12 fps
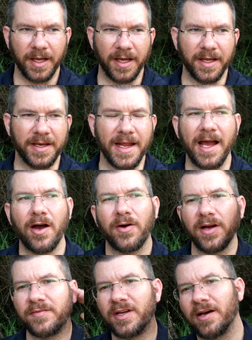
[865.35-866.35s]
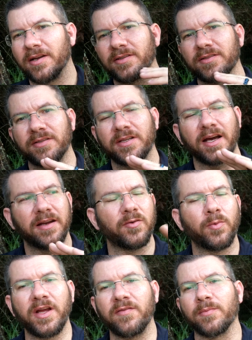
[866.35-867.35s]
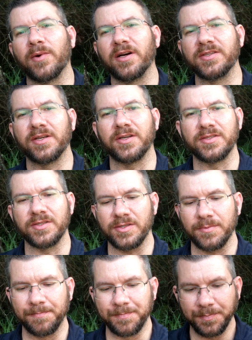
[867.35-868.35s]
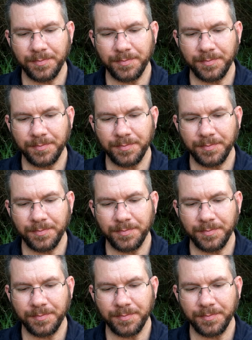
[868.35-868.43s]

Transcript: And now I've gotten kind of away from hot sauces.